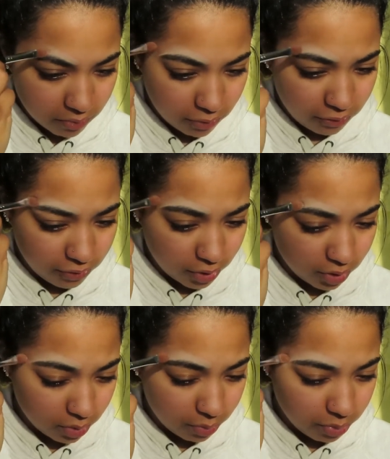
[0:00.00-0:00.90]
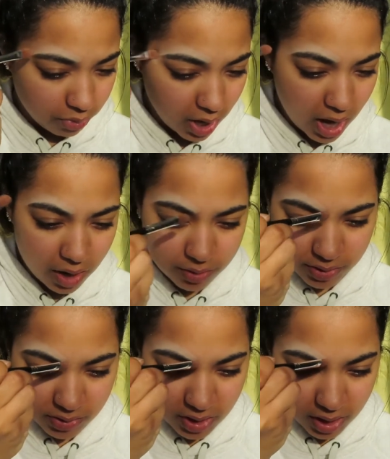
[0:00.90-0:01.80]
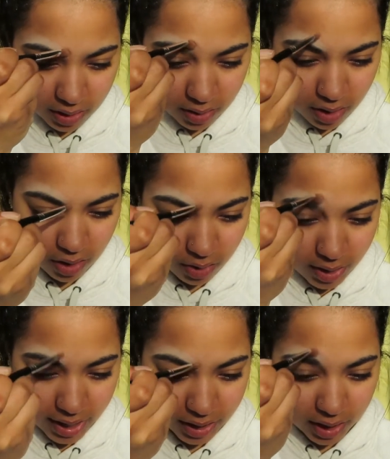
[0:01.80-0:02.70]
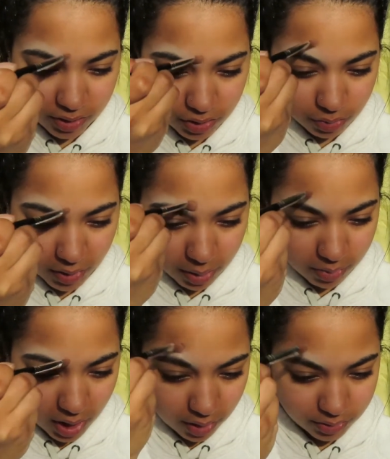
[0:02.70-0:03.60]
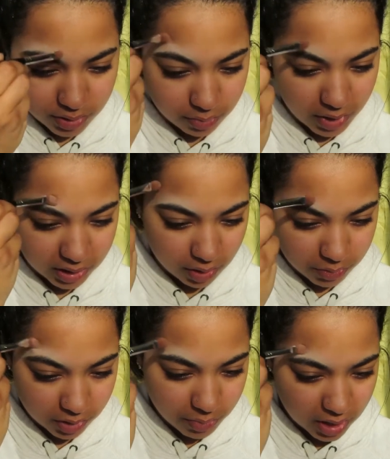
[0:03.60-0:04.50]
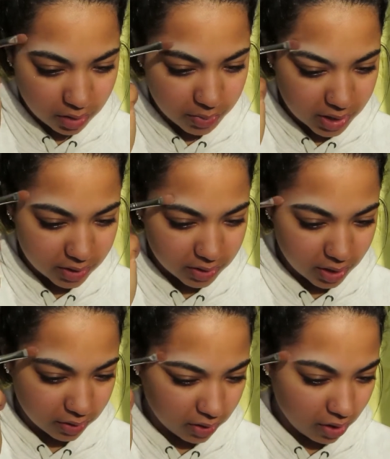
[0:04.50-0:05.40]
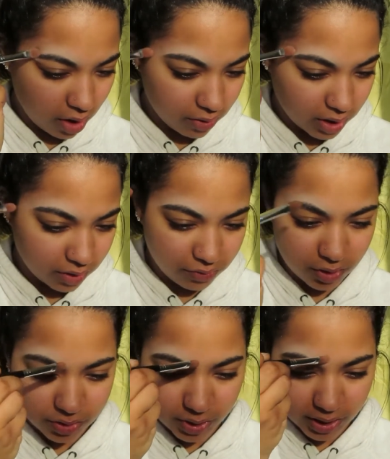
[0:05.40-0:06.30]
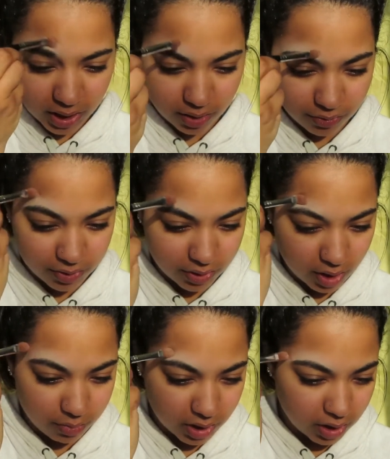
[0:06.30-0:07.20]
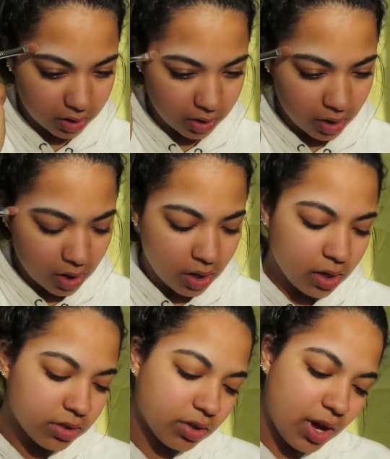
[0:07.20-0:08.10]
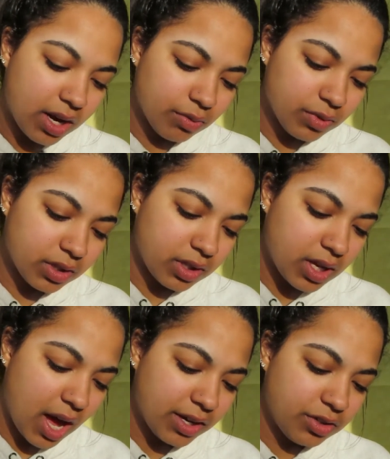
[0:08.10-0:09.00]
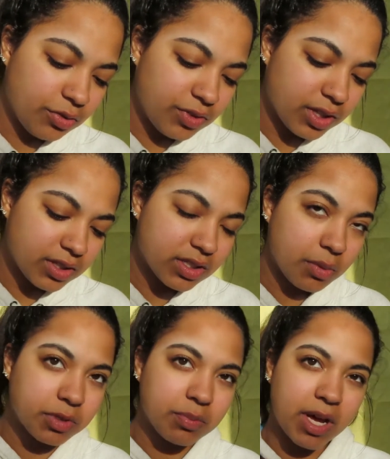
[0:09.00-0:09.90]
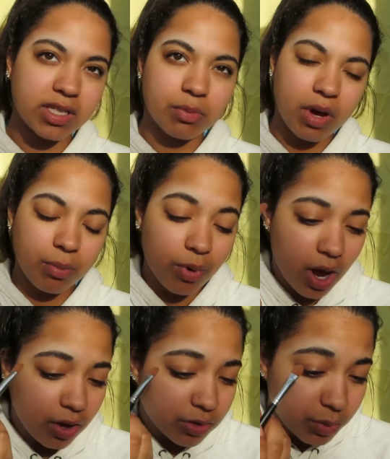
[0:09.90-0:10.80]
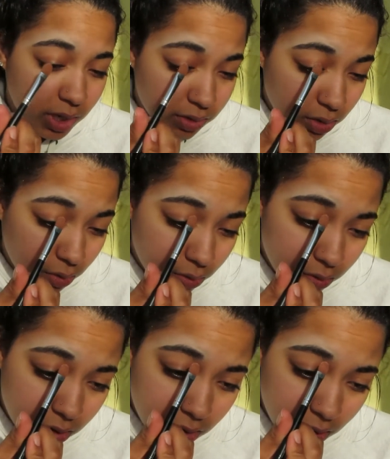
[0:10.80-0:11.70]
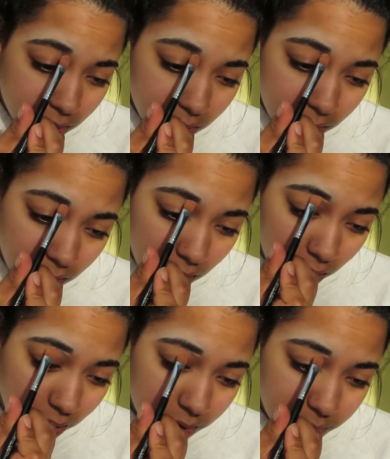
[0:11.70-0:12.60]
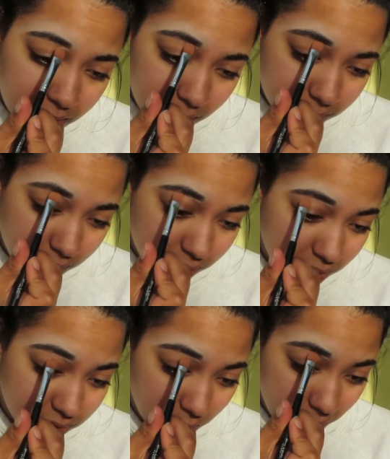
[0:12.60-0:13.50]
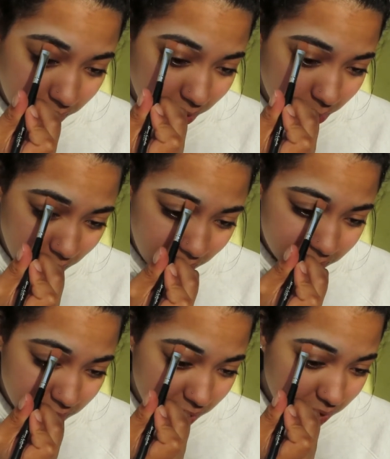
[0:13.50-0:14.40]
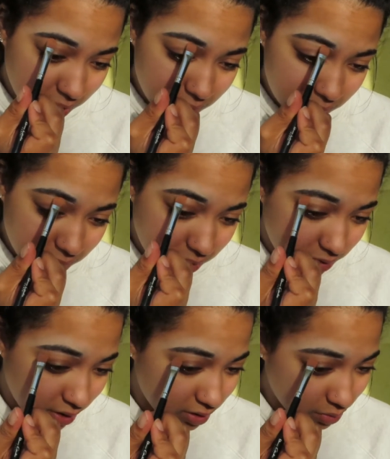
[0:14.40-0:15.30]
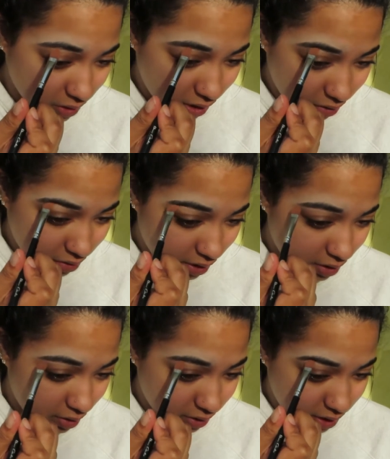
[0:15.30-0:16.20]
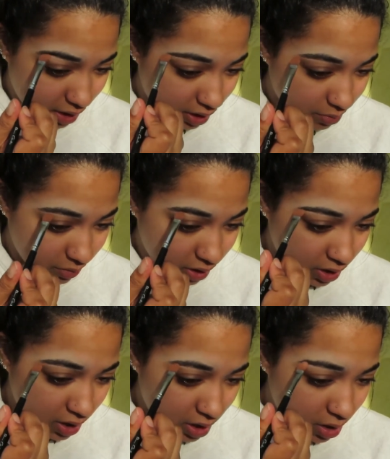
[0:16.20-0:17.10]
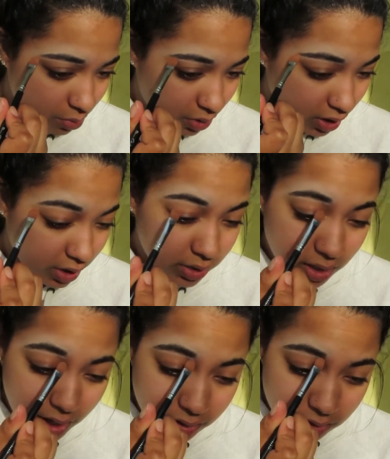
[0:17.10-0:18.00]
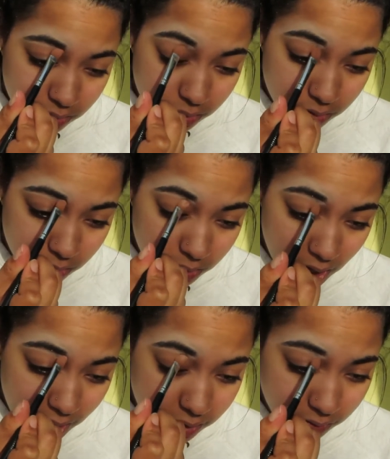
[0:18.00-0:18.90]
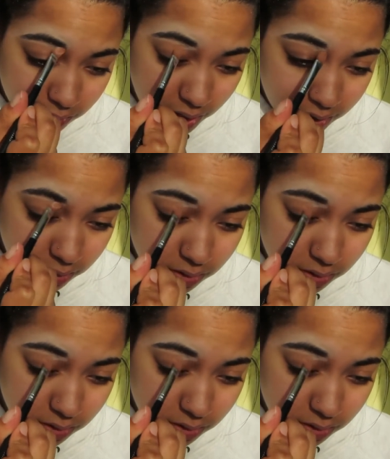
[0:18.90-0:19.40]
full brows think, oh, I can't do my brows to make them look better because like they're already full, so I can't fill them in. So I do fill in some spots in my brows, but I don't go hard because like these are my real brows. This is what they look like all the time. But I do kind of like